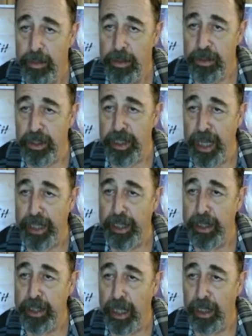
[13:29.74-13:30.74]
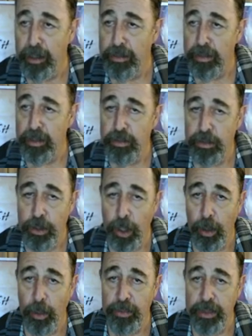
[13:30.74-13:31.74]
Genetic analysis
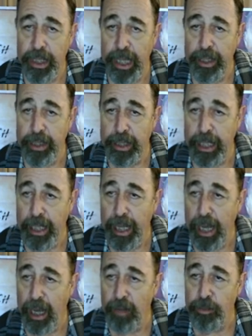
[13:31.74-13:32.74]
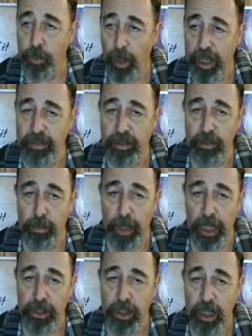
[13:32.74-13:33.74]
shows that they have twice as
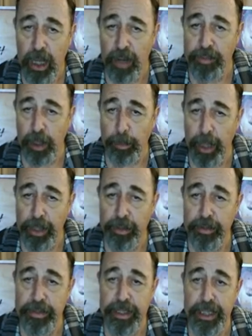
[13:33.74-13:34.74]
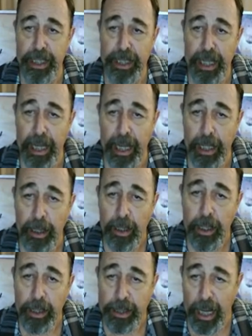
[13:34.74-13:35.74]
much of their mother's DNA
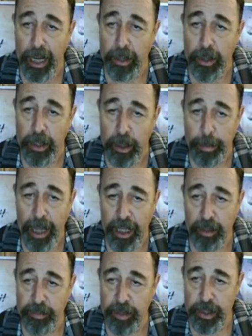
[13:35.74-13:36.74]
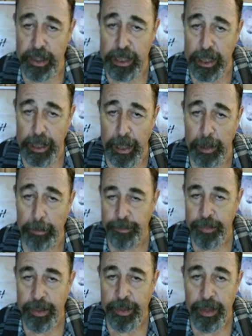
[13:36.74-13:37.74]
than the paddlefish DNA.
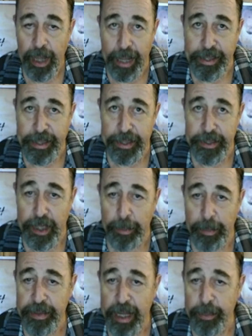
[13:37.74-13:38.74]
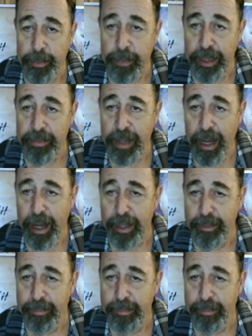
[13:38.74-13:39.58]
I did a double take when I saw it.